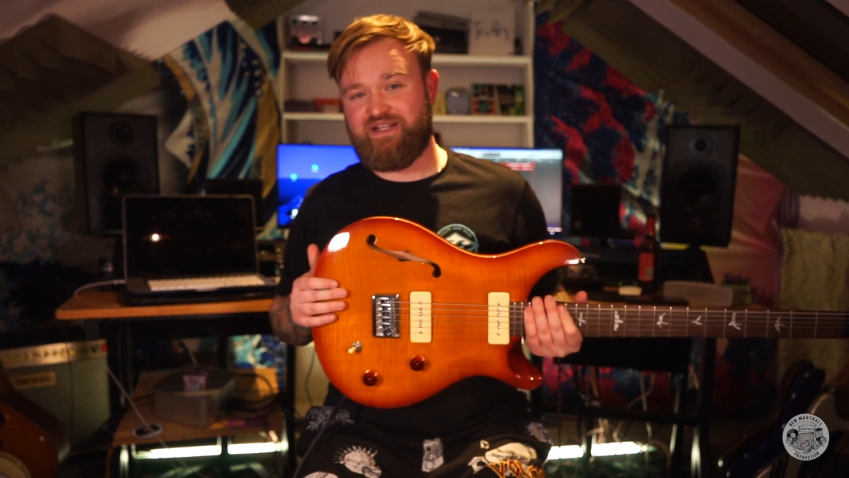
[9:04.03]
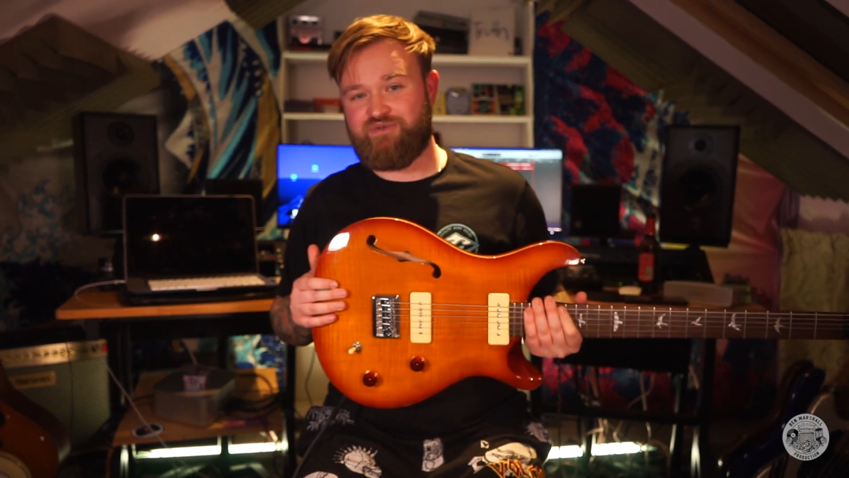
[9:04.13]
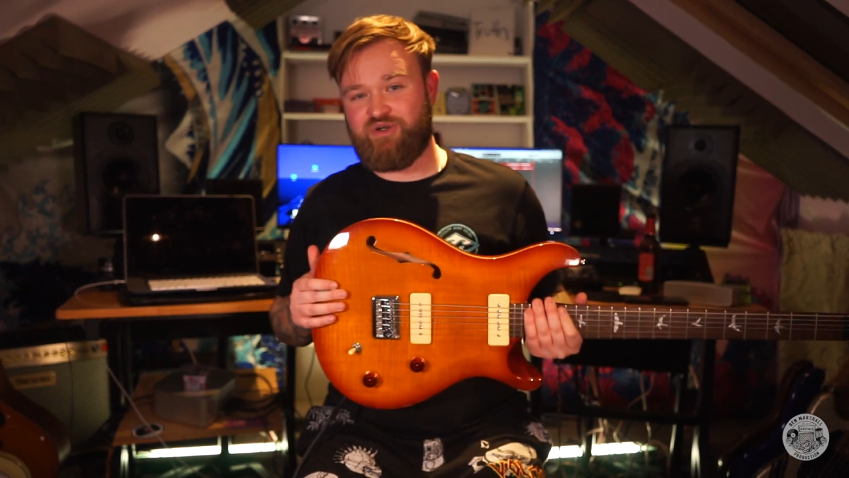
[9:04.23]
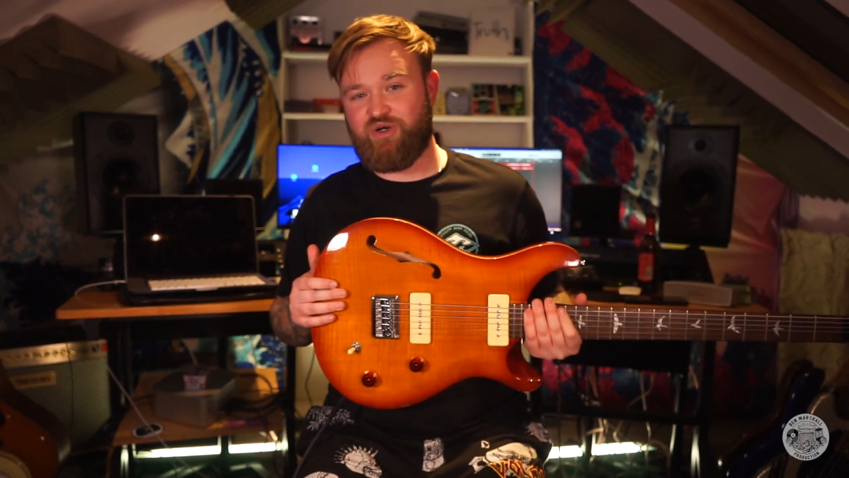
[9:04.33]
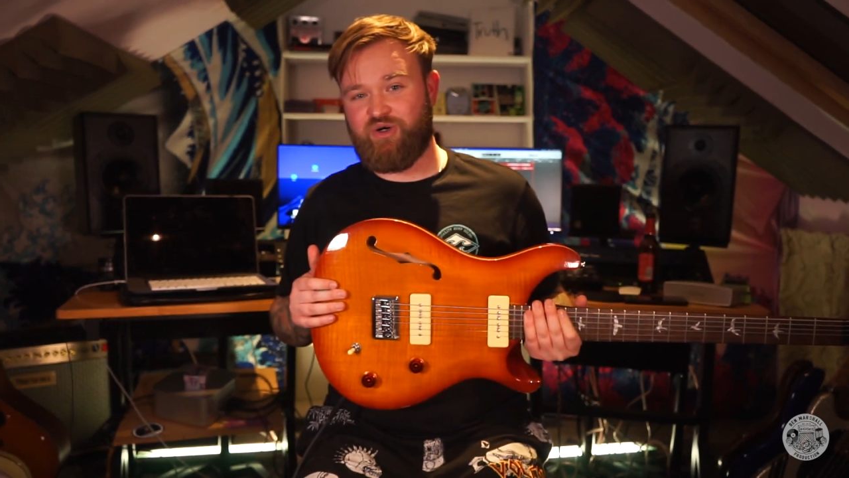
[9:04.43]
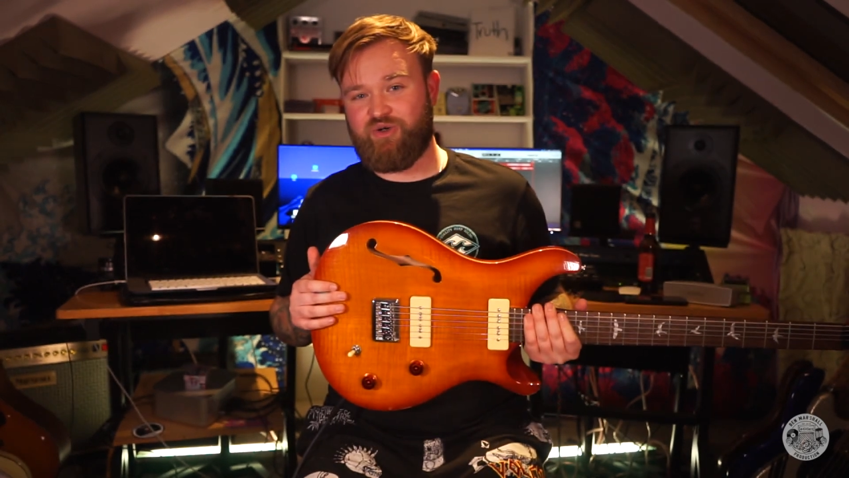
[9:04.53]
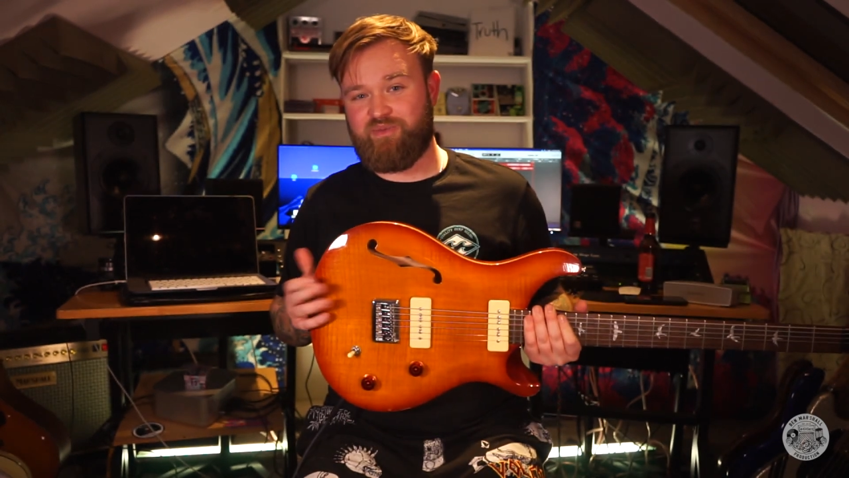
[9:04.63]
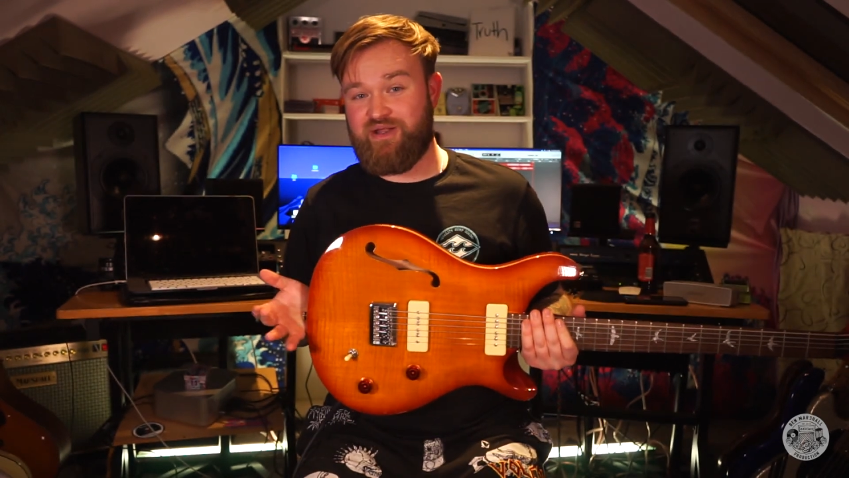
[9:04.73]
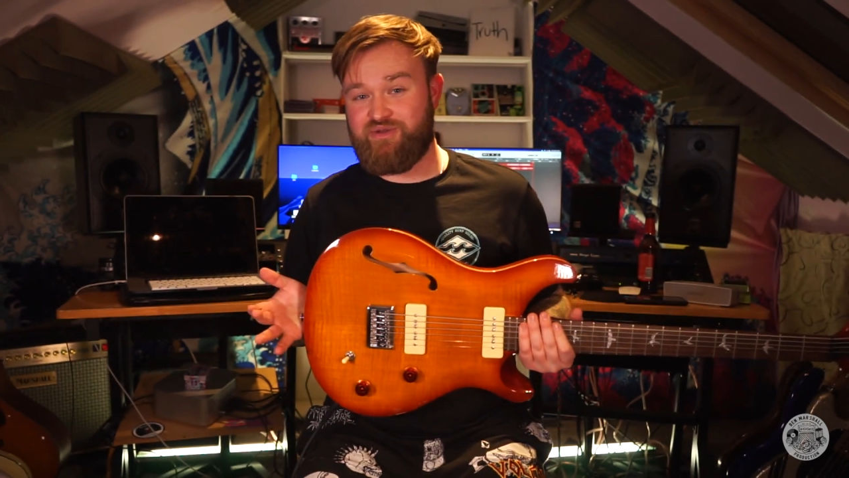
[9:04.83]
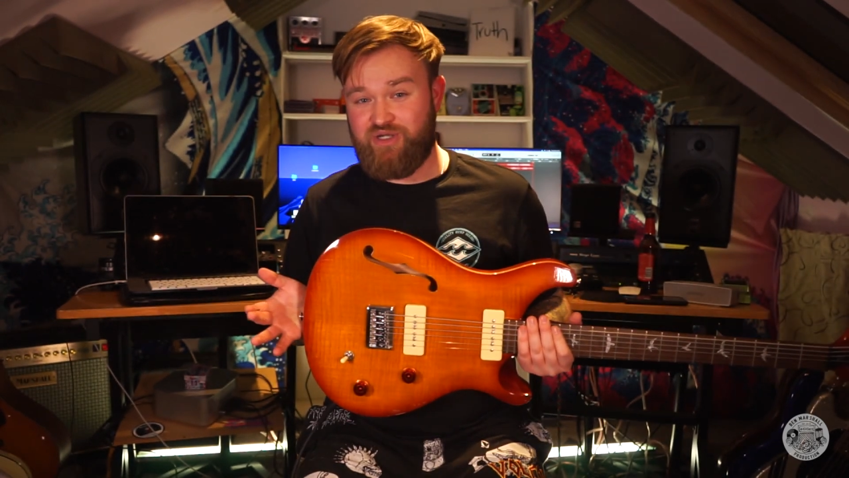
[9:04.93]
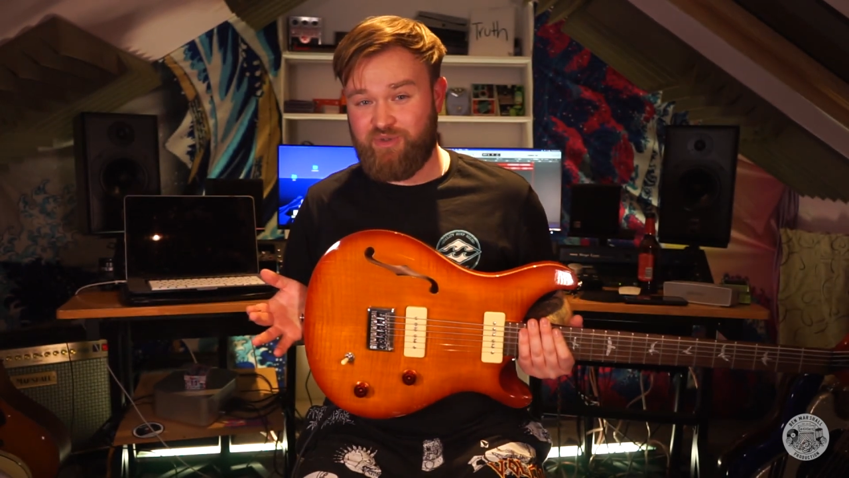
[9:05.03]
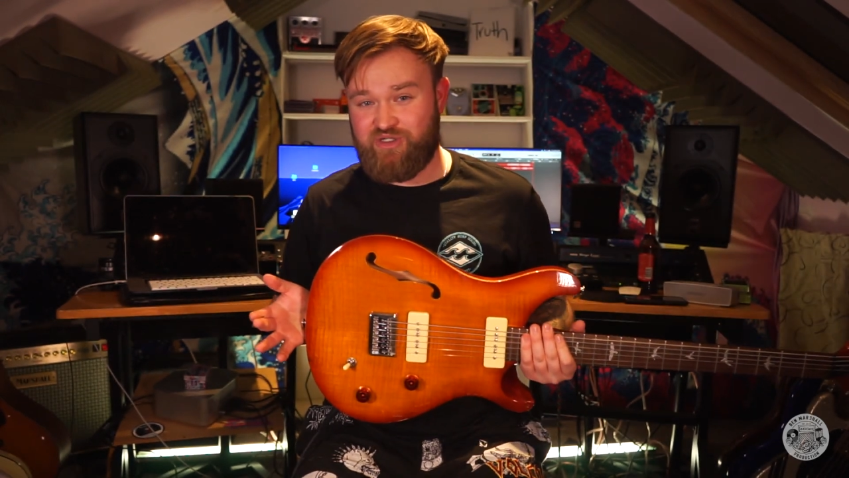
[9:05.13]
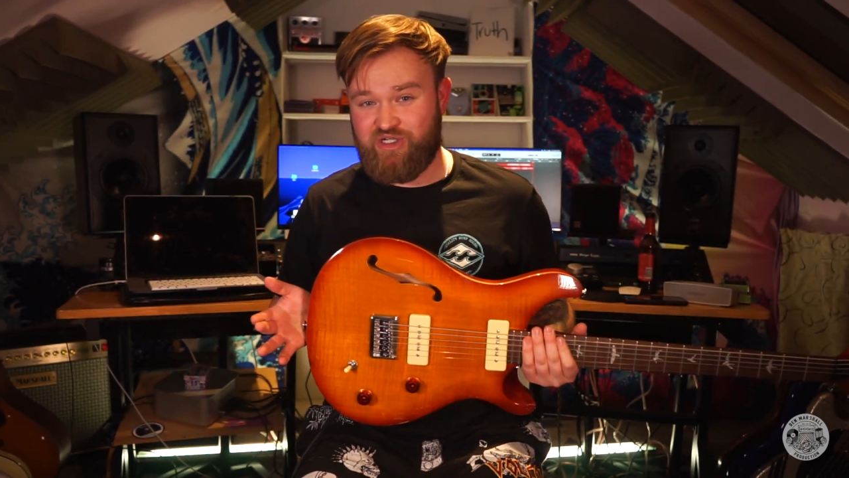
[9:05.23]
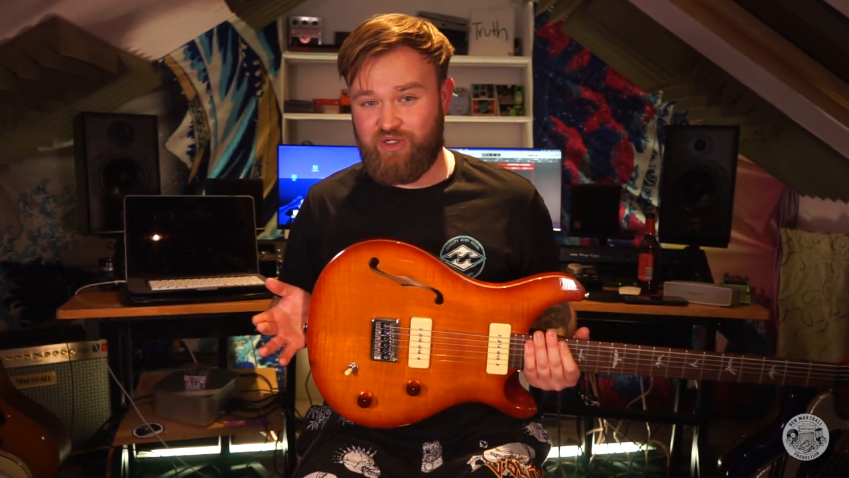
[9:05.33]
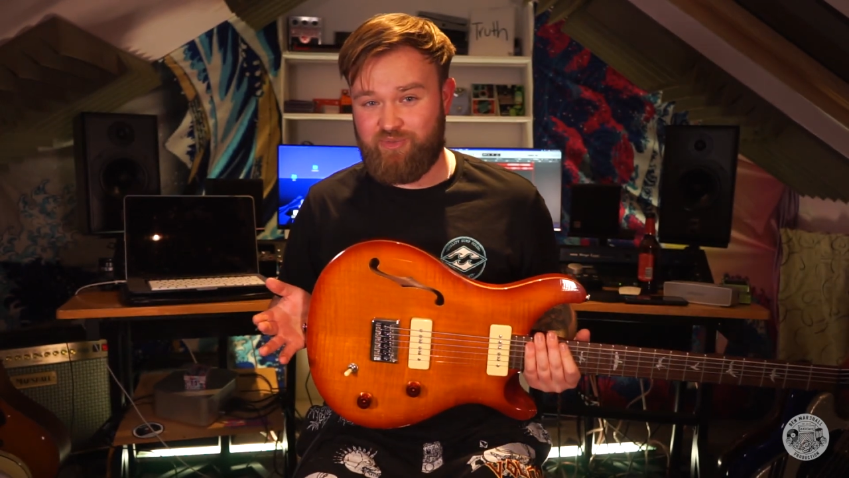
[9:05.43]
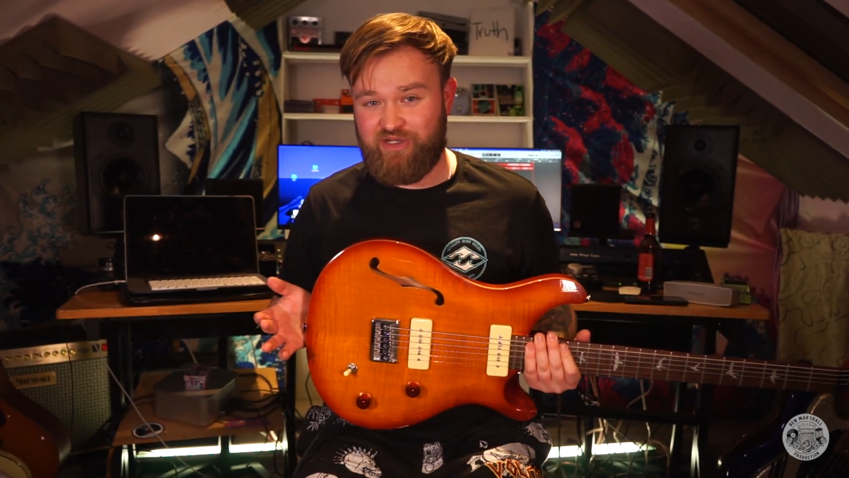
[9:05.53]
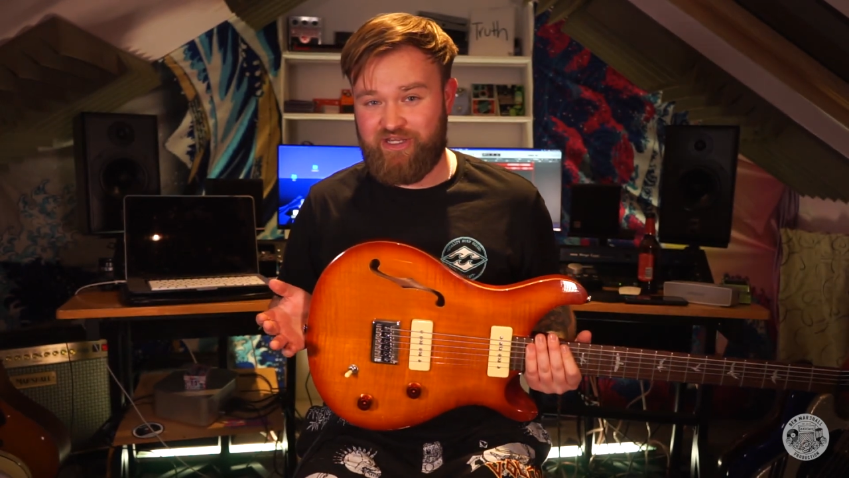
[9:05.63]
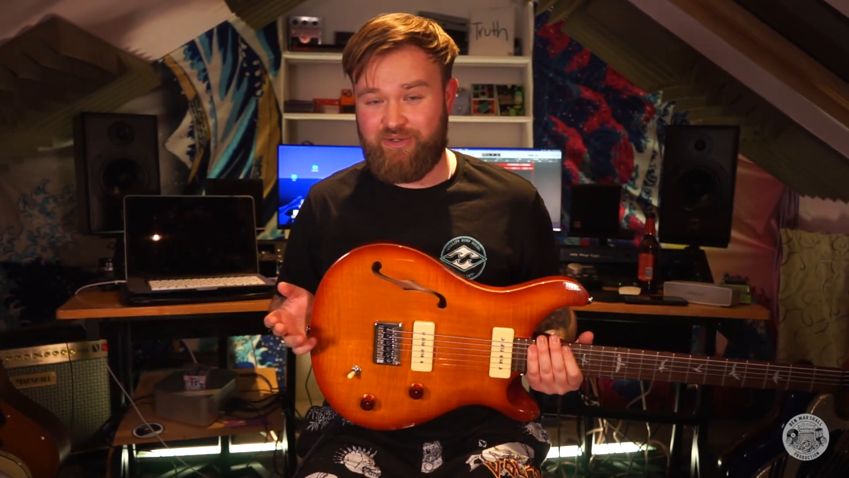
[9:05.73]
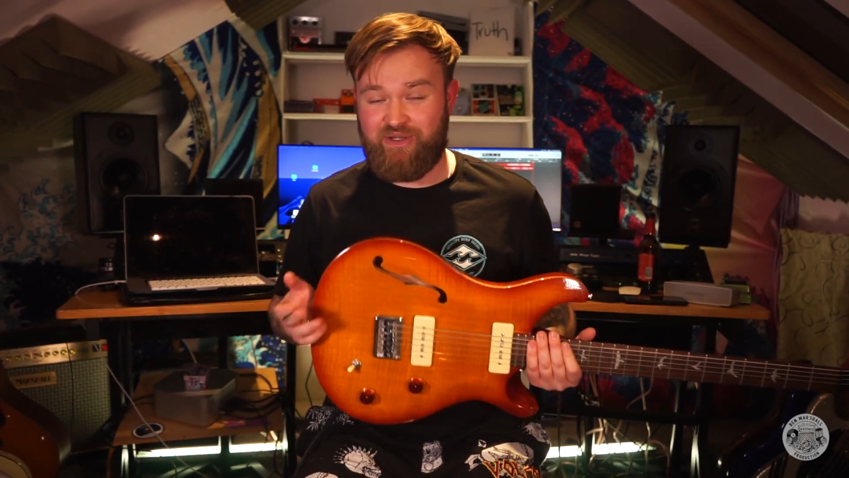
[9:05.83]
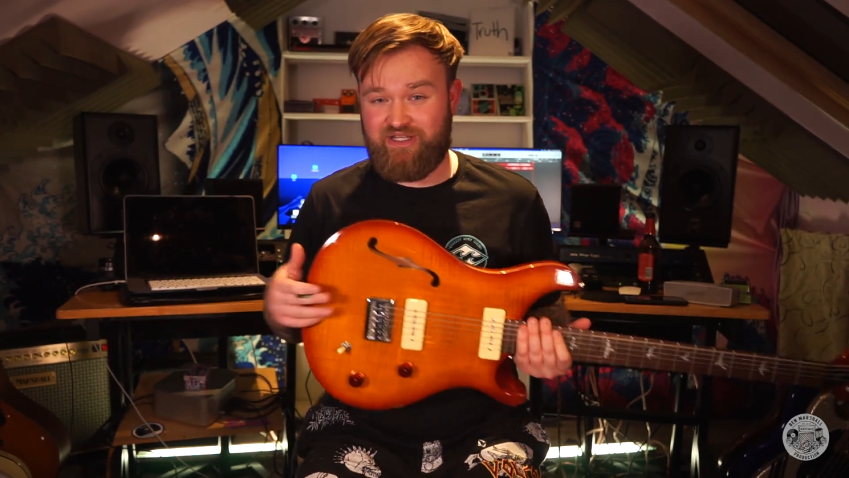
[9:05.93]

and record my own songs, which I don't normally do,